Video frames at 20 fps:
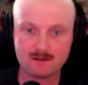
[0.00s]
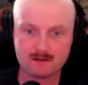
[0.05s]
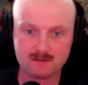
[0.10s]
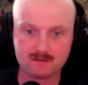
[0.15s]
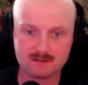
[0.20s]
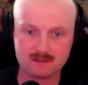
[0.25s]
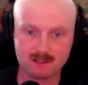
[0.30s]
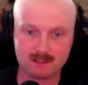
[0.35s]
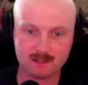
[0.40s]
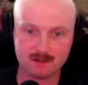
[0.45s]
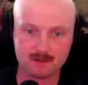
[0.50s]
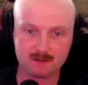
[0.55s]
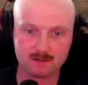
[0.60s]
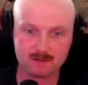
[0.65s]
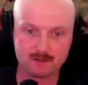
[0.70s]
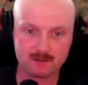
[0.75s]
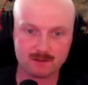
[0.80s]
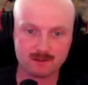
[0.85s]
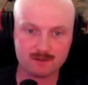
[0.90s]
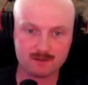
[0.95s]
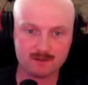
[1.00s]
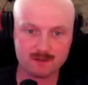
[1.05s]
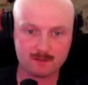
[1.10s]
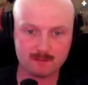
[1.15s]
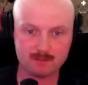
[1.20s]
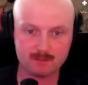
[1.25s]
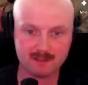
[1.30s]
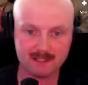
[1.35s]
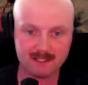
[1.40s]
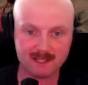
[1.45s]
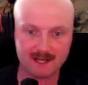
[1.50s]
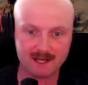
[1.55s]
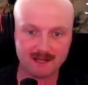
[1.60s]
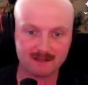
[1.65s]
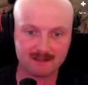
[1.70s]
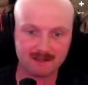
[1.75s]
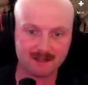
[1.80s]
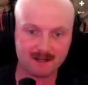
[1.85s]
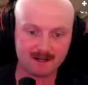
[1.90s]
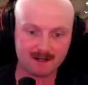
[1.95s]
So throw the bleed
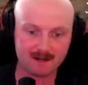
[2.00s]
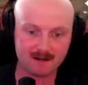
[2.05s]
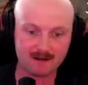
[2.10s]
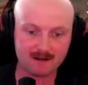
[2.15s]
out there.